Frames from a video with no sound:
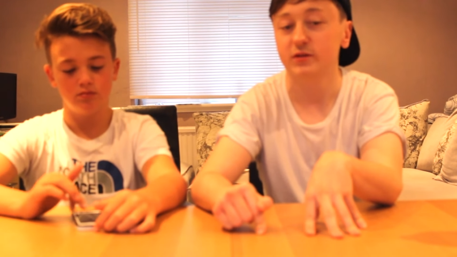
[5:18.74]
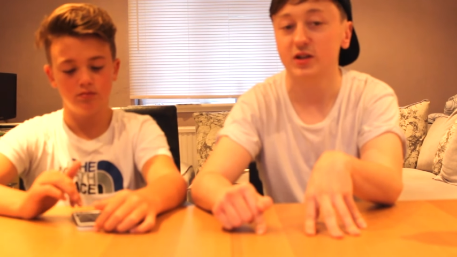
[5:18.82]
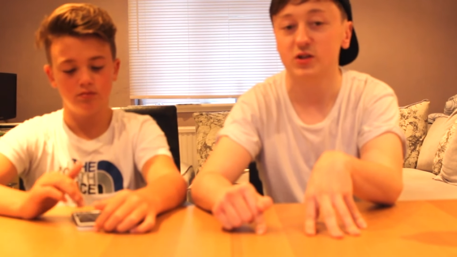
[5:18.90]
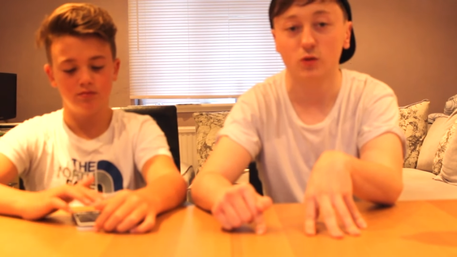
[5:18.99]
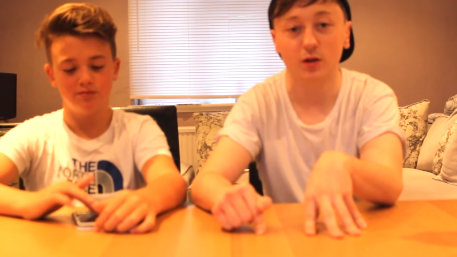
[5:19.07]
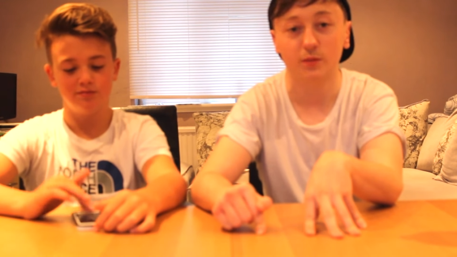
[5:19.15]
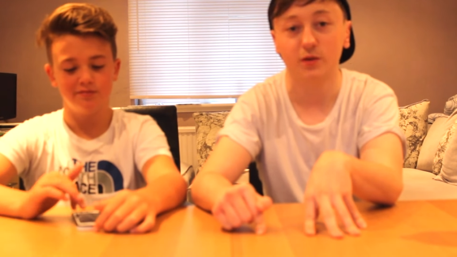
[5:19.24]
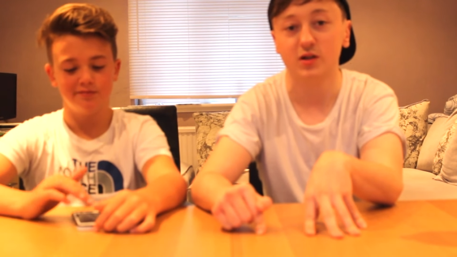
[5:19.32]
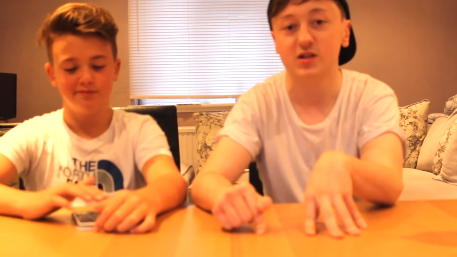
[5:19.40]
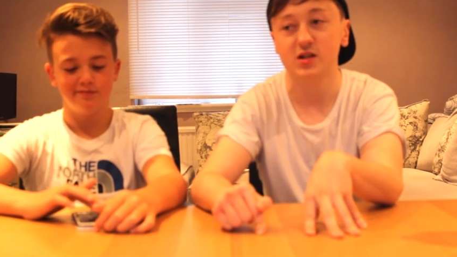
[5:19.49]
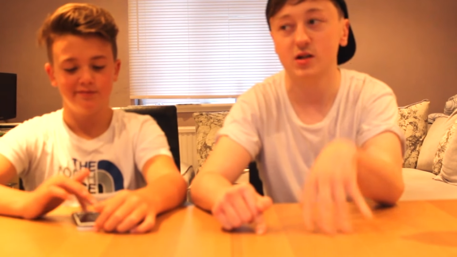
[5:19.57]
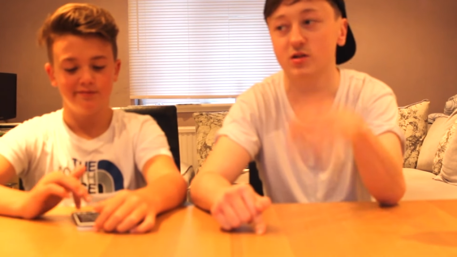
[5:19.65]
Speaker 1: That's all I'm going
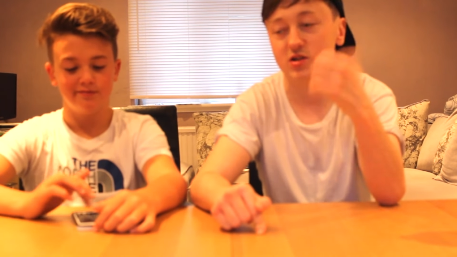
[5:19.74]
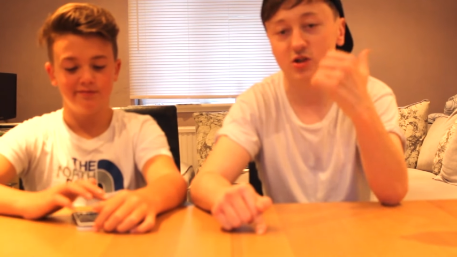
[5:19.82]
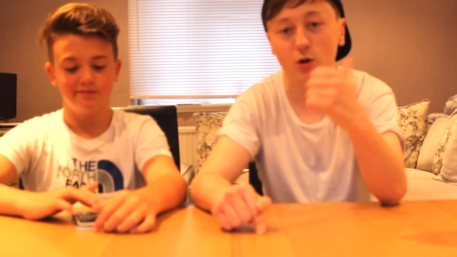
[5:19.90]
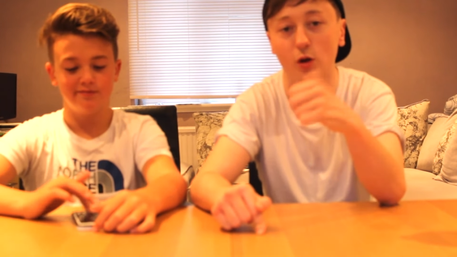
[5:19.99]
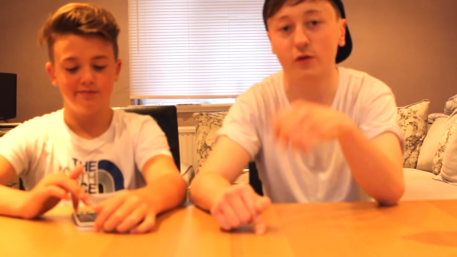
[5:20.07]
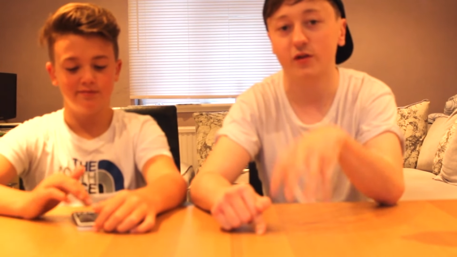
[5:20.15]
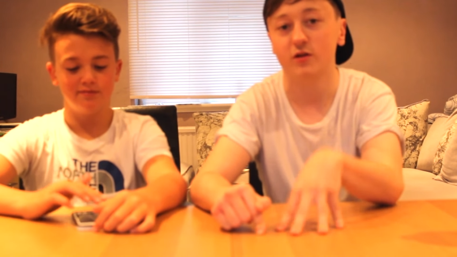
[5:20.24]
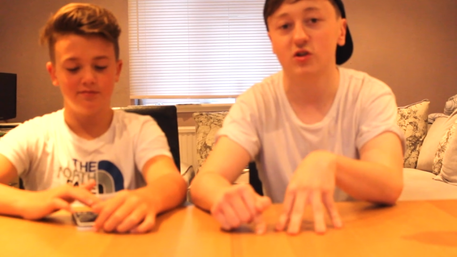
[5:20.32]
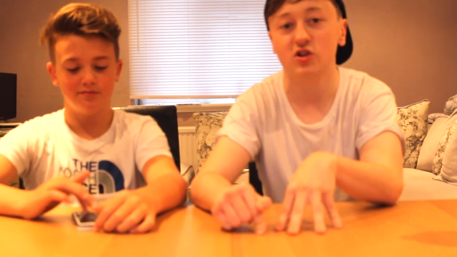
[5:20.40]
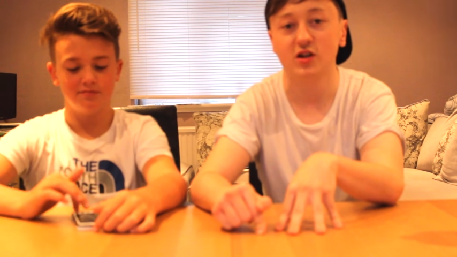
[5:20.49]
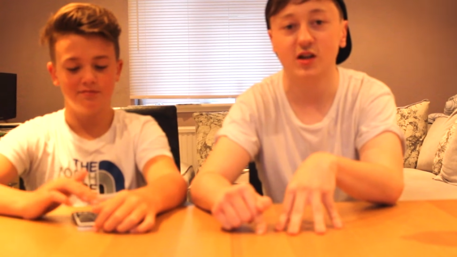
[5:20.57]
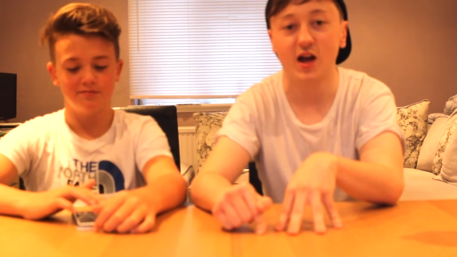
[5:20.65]
to say. Just go over there
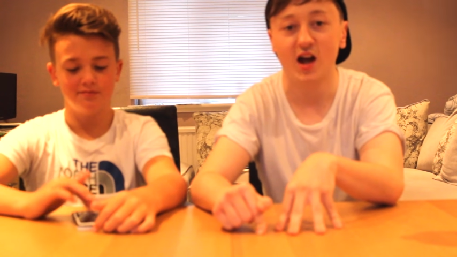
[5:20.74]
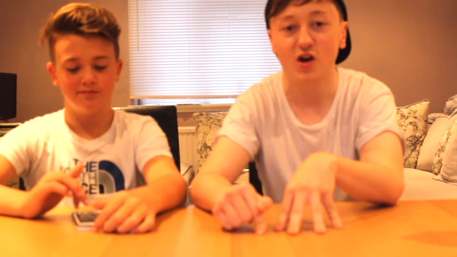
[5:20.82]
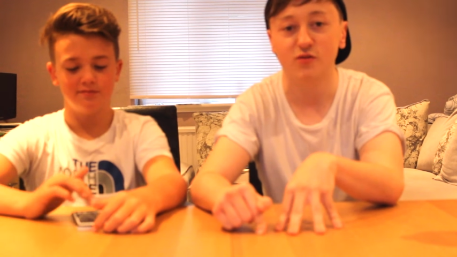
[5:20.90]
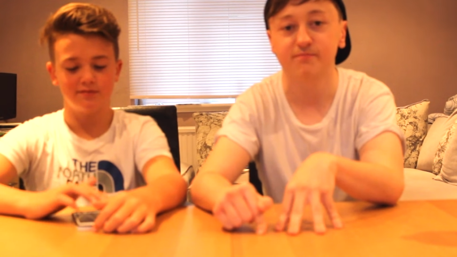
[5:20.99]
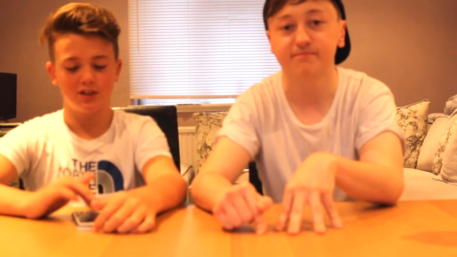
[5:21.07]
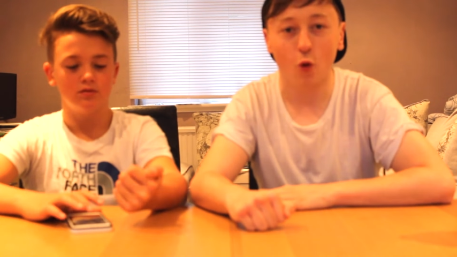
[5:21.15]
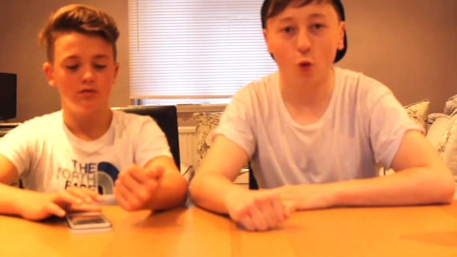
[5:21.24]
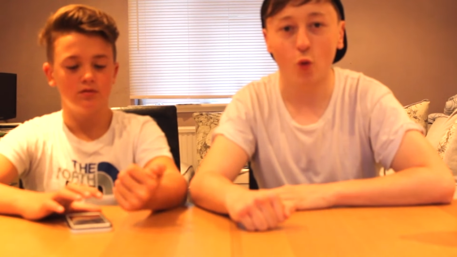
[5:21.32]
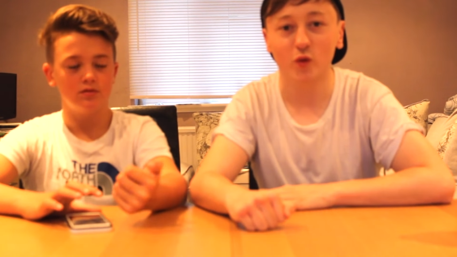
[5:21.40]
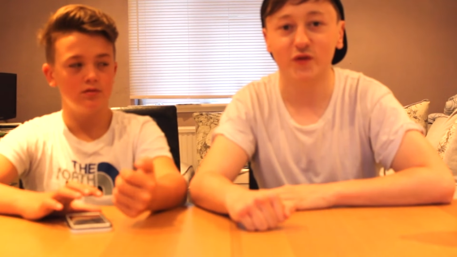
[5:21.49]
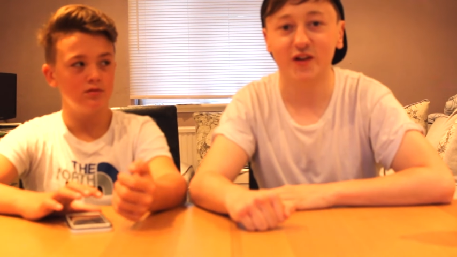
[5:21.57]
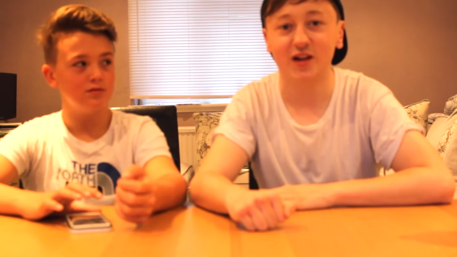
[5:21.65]
and check it out.
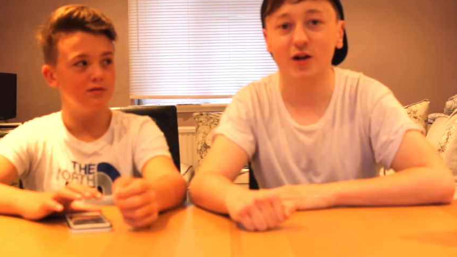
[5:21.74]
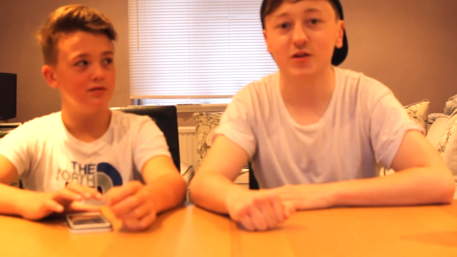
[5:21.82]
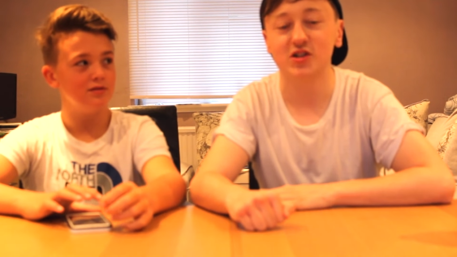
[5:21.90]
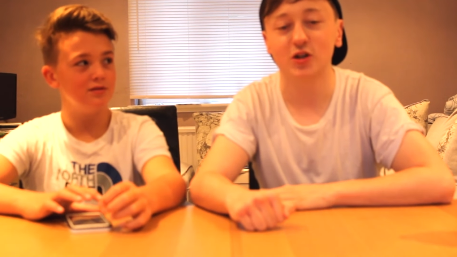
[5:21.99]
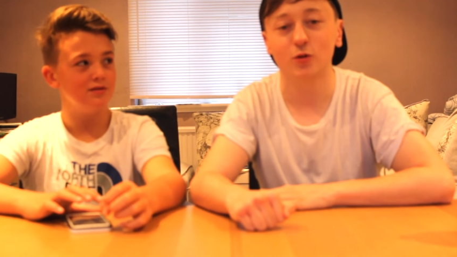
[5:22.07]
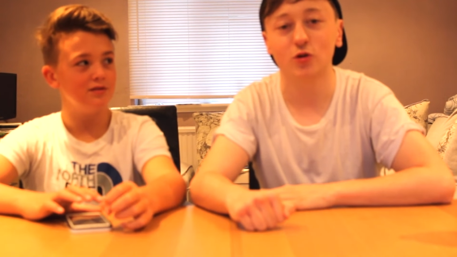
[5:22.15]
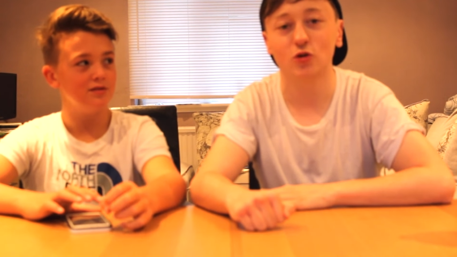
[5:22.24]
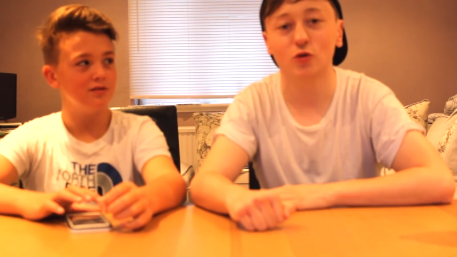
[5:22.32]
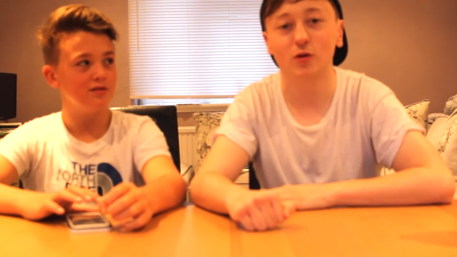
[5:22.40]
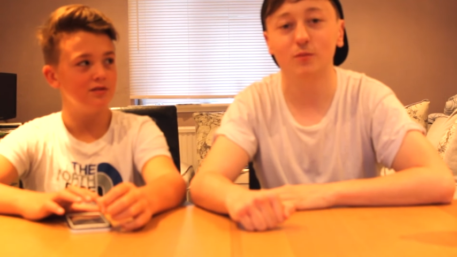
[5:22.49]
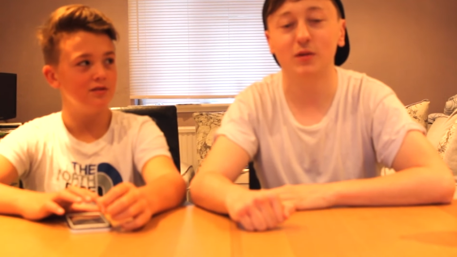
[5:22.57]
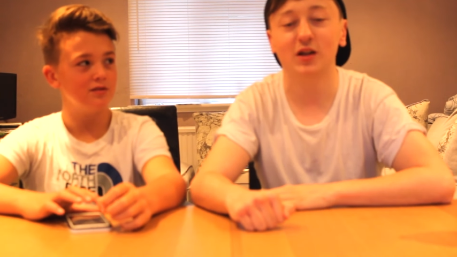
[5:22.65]
All of our
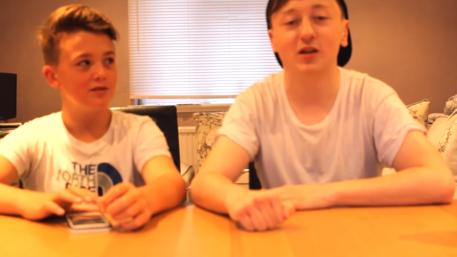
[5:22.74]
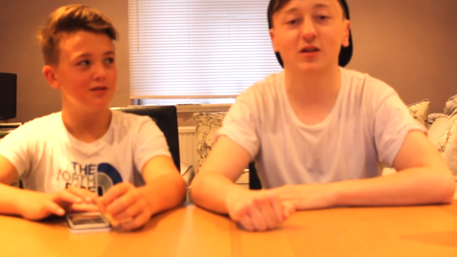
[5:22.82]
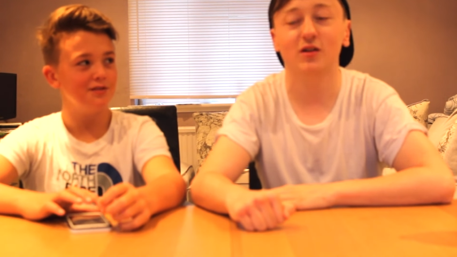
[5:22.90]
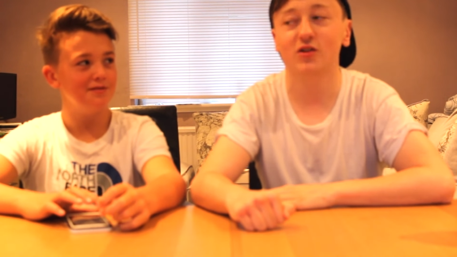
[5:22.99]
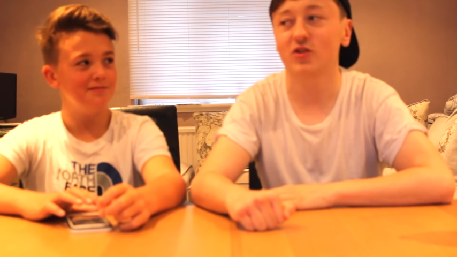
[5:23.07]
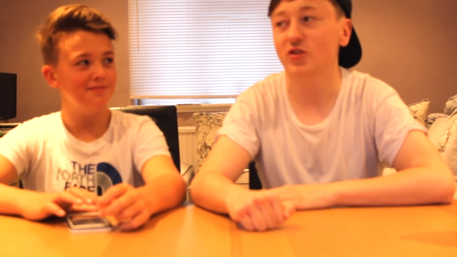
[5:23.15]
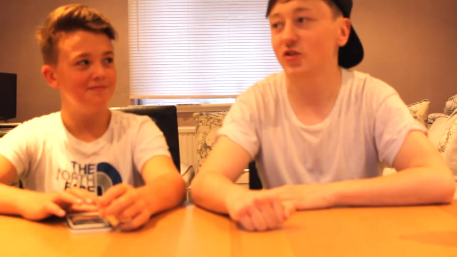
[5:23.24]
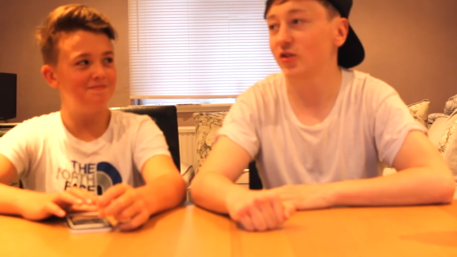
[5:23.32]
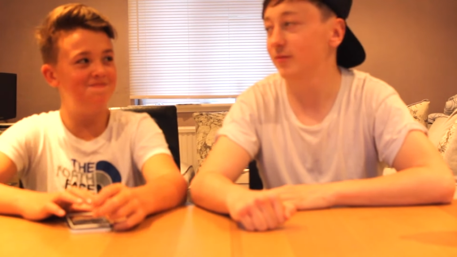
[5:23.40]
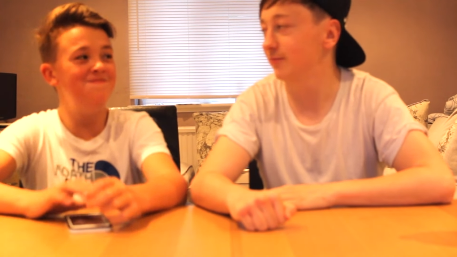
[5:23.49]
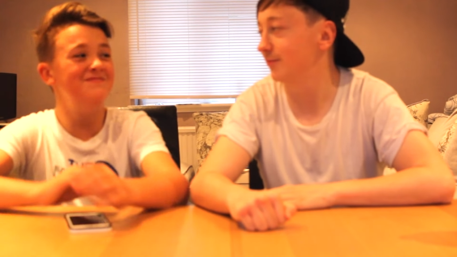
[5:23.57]
social links.